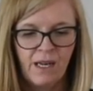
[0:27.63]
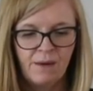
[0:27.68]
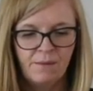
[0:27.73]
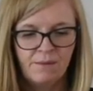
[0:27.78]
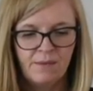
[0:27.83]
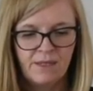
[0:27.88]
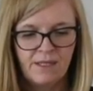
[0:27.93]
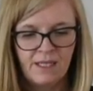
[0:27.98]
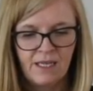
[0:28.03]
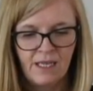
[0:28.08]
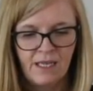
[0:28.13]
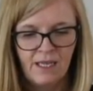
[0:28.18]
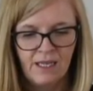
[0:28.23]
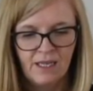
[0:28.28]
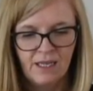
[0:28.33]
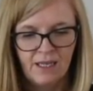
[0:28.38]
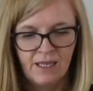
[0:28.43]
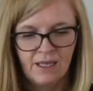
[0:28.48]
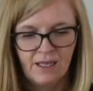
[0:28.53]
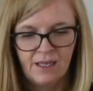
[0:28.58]
empty.
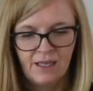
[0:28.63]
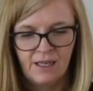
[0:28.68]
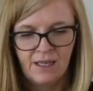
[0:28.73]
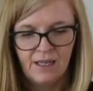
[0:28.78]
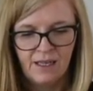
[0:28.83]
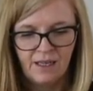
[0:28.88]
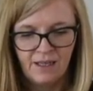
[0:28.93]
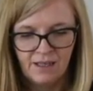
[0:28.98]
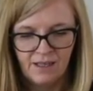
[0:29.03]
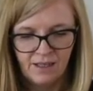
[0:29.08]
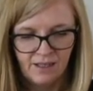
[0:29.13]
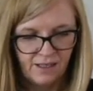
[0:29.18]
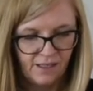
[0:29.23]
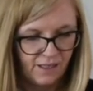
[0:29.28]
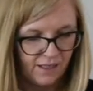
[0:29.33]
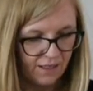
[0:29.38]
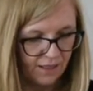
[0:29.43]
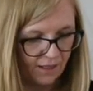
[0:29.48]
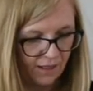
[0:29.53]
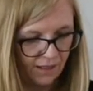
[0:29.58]

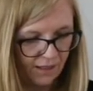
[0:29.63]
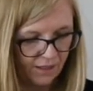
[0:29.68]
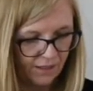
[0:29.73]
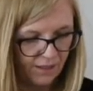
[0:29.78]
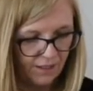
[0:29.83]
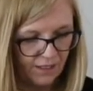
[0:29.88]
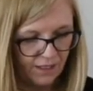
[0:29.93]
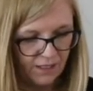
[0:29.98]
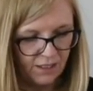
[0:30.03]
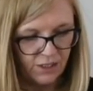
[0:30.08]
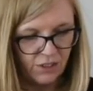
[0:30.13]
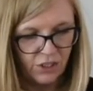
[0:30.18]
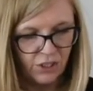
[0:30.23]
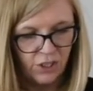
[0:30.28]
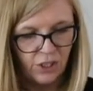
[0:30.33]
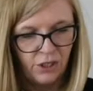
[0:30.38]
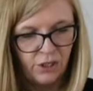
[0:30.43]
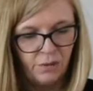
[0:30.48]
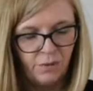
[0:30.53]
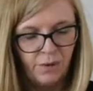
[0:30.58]
You need a
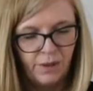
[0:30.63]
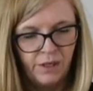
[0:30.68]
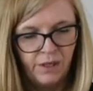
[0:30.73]
tube